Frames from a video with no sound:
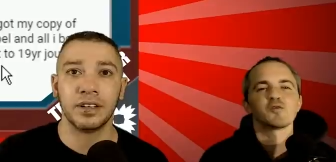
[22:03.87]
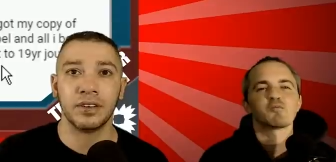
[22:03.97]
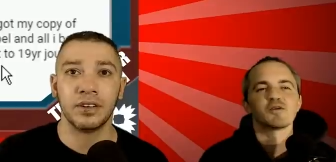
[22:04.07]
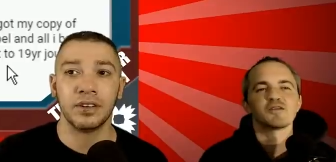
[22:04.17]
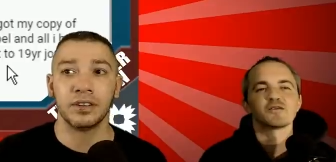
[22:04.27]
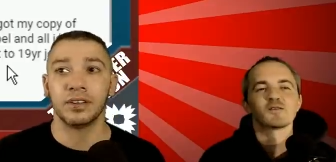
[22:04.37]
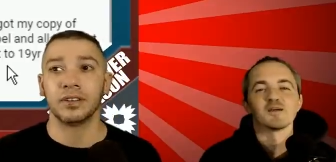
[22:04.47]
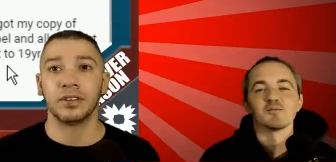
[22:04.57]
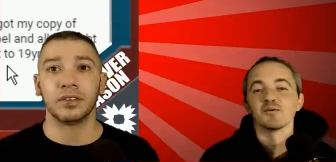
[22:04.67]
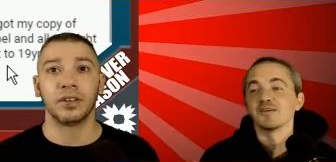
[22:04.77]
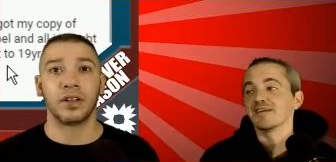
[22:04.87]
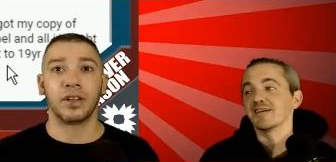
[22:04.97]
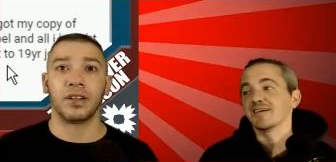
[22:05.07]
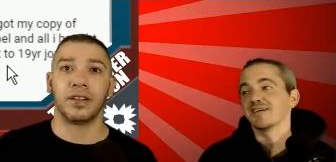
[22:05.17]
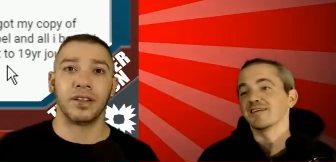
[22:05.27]
Speaker 1: printer label.
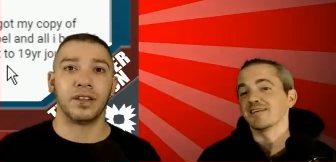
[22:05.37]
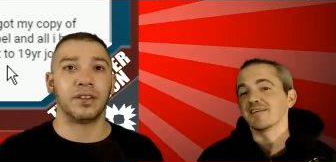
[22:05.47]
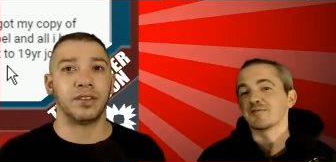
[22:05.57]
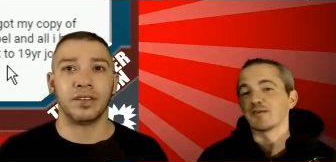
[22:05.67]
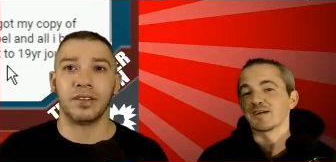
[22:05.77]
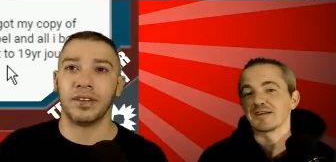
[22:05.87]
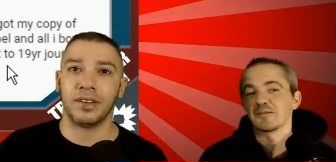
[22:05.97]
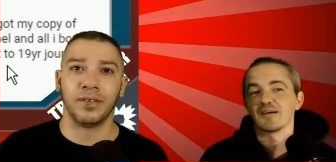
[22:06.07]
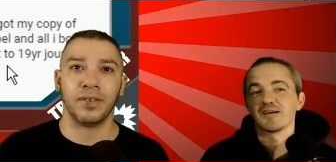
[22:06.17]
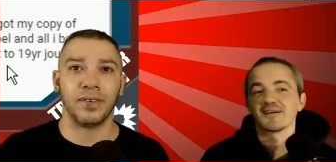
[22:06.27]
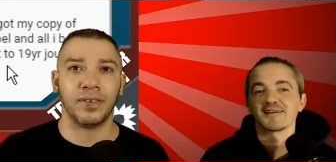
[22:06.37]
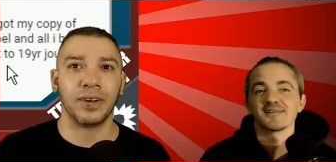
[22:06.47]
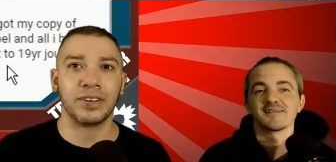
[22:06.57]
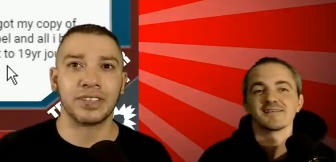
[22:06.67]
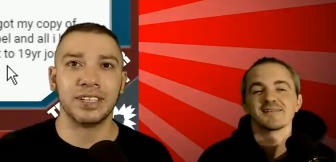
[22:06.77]
Yeah, that's bringing it back.
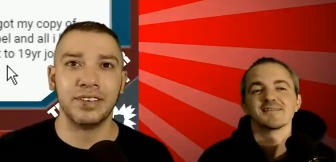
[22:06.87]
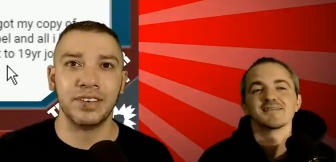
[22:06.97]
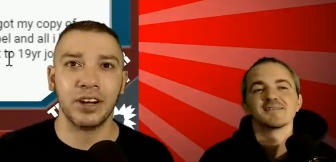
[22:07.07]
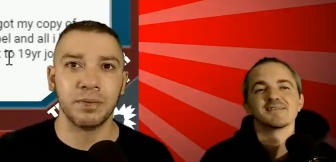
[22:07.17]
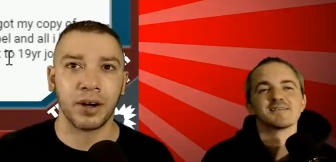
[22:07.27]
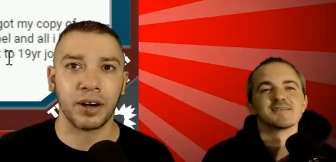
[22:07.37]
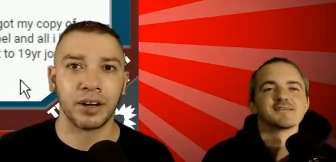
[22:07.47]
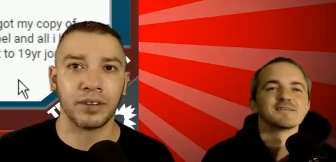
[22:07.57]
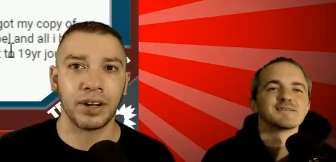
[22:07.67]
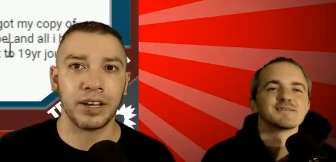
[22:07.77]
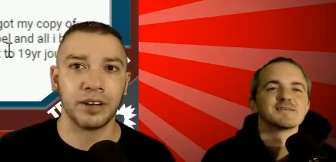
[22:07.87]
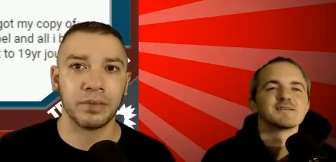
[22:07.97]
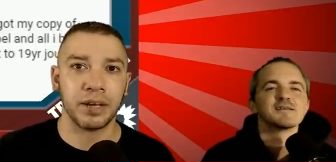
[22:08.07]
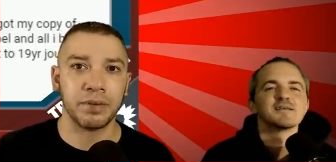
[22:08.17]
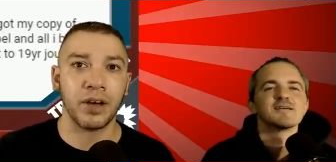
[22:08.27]
Speaker 2: Where's the DVR part? Right here
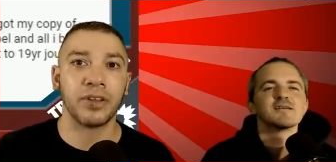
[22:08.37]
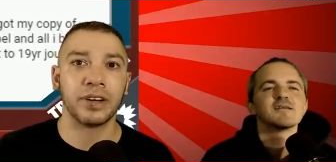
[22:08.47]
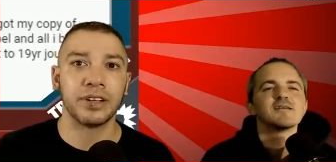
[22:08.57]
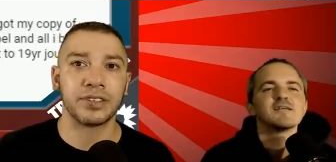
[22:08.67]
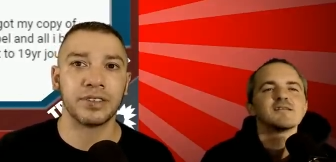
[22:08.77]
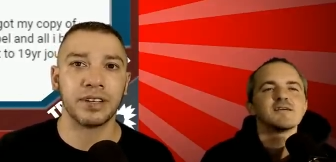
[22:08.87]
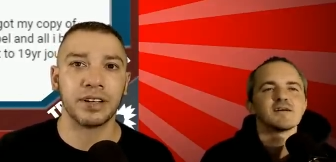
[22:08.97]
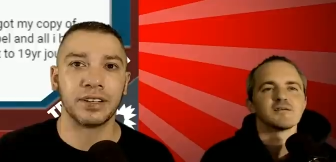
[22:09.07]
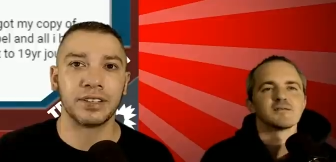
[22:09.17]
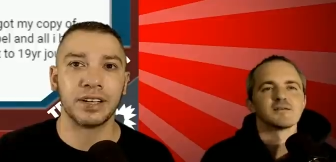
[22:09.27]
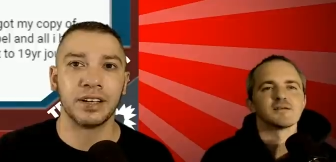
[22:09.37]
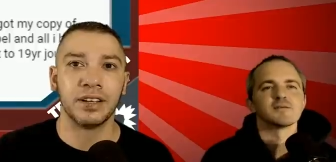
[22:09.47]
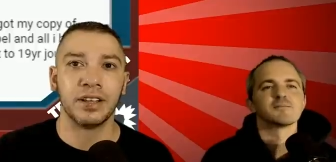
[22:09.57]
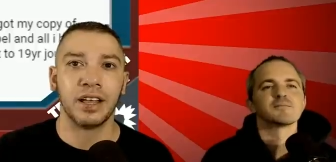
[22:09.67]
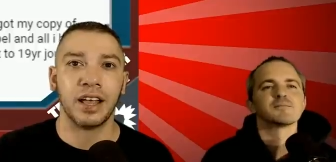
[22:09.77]
behind me? Oh, there it is. Yeah, there it is. Right yeah.
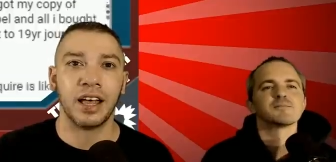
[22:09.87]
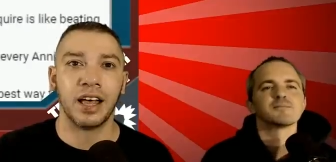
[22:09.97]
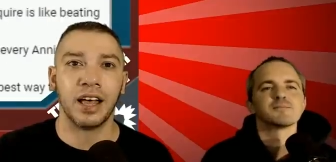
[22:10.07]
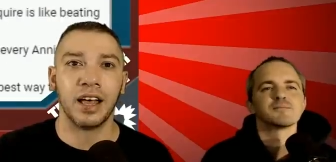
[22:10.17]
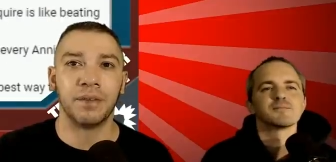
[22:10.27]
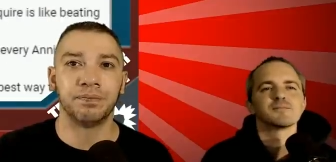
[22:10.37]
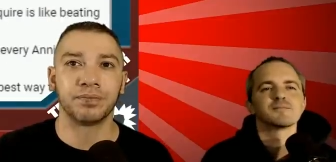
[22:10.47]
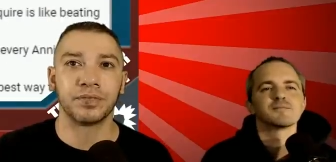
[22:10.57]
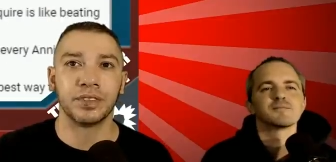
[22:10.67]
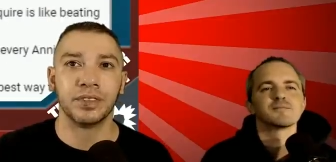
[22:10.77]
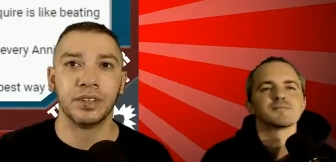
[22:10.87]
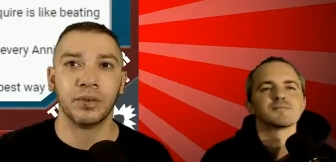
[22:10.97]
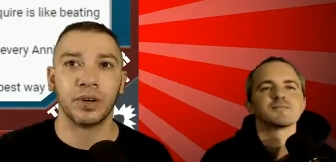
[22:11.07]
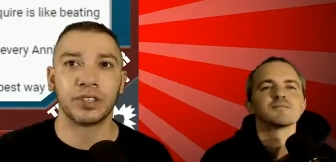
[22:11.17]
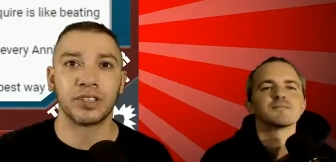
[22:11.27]
there. Um,
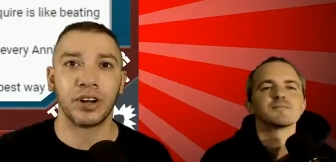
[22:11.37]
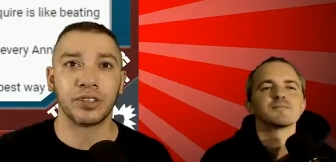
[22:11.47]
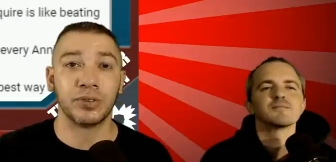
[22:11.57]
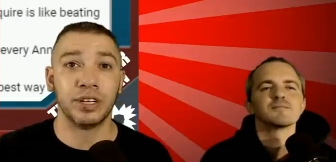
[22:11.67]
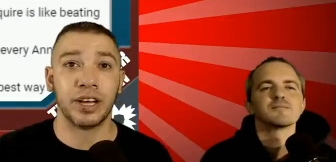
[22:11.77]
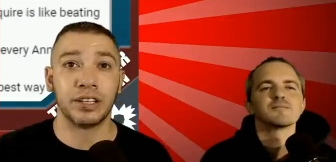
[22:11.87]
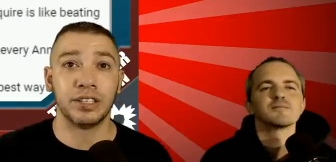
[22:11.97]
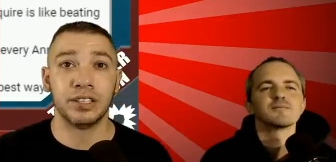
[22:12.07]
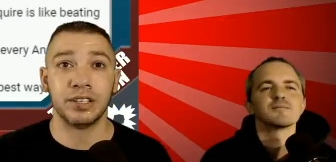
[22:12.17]
what a start to a 19 year